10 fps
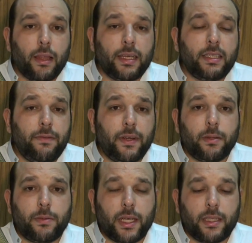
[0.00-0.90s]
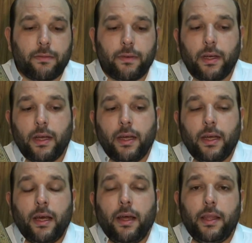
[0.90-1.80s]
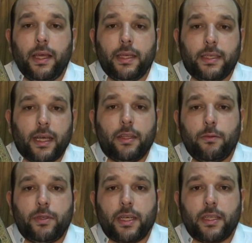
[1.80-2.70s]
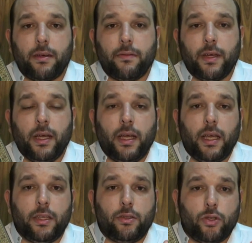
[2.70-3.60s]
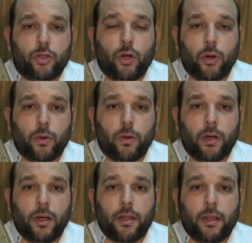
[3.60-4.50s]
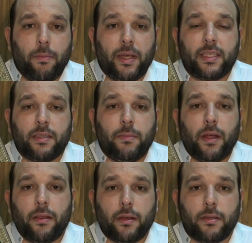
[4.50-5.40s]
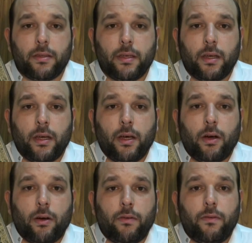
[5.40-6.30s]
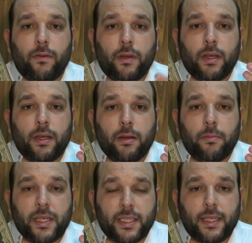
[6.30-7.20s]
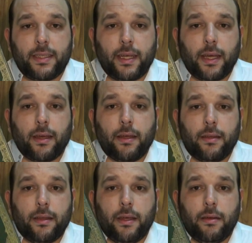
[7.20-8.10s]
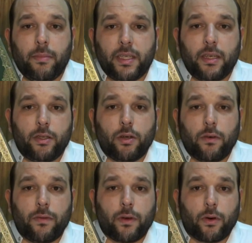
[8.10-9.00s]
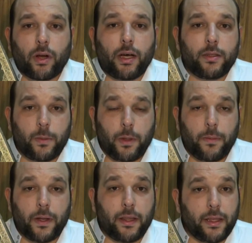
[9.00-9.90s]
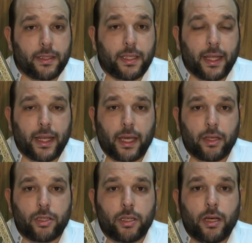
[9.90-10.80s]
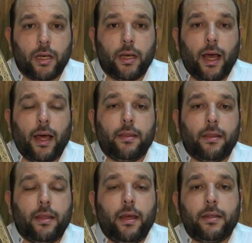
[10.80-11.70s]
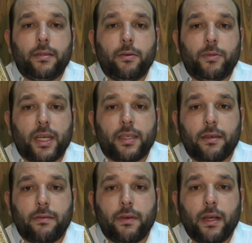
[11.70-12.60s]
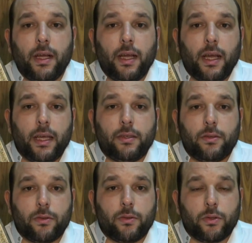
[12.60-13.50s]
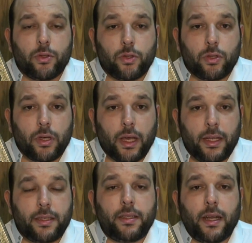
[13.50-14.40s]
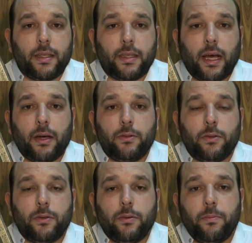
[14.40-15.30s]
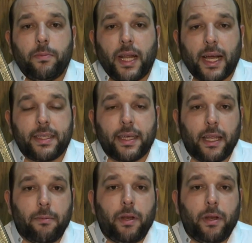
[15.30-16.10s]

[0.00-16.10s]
That's the first objective. The second objective is to show the best methods of presenting the message of the Quran to people in this day and age. And the third objective is to illustrate how to practically